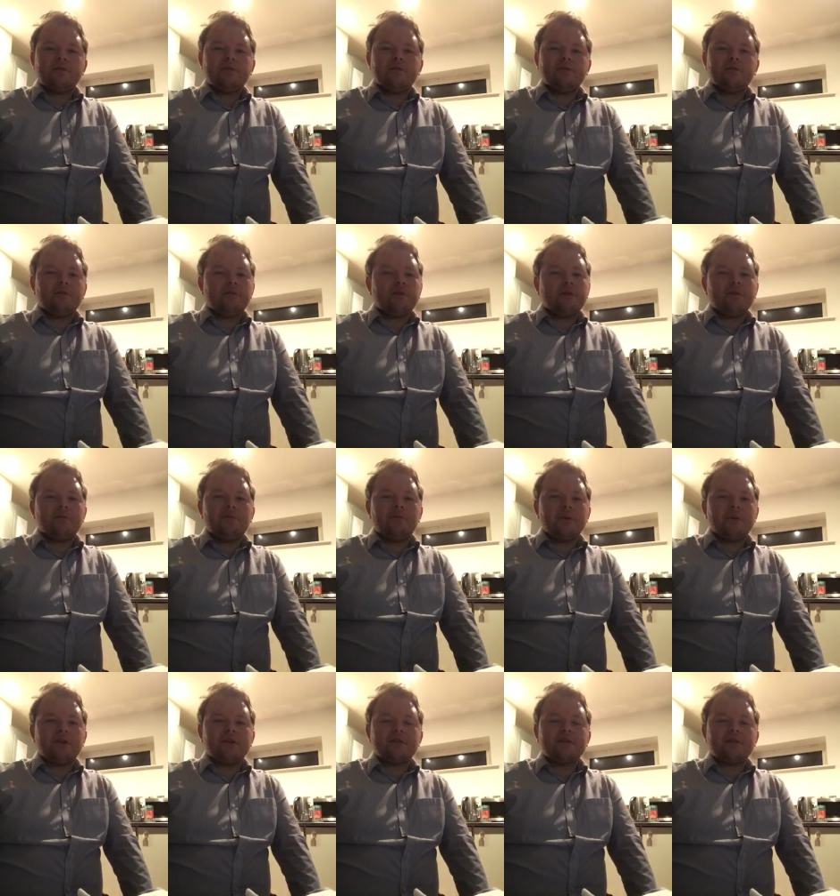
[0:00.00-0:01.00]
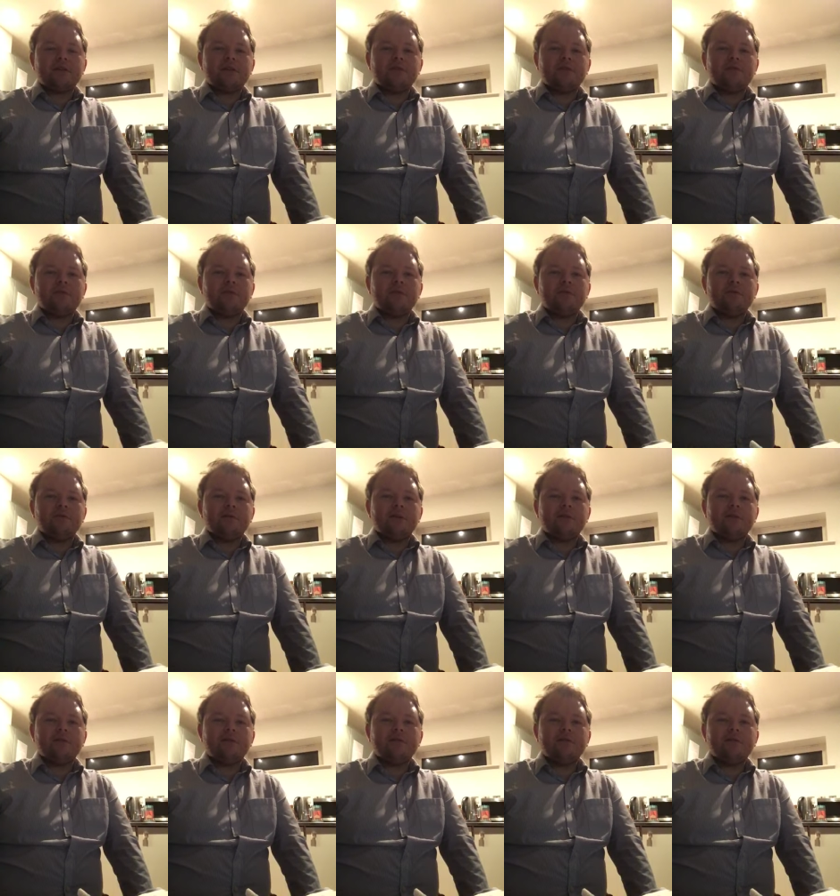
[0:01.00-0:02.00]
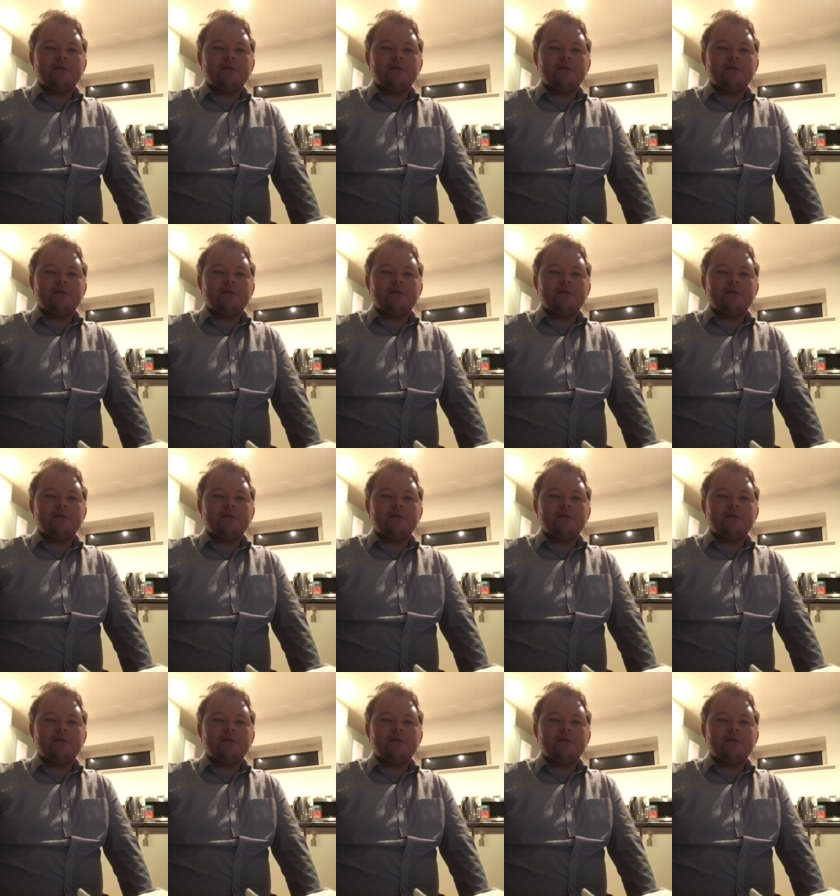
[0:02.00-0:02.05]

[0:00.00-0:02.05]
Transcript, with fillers: you're not the person I thought you were.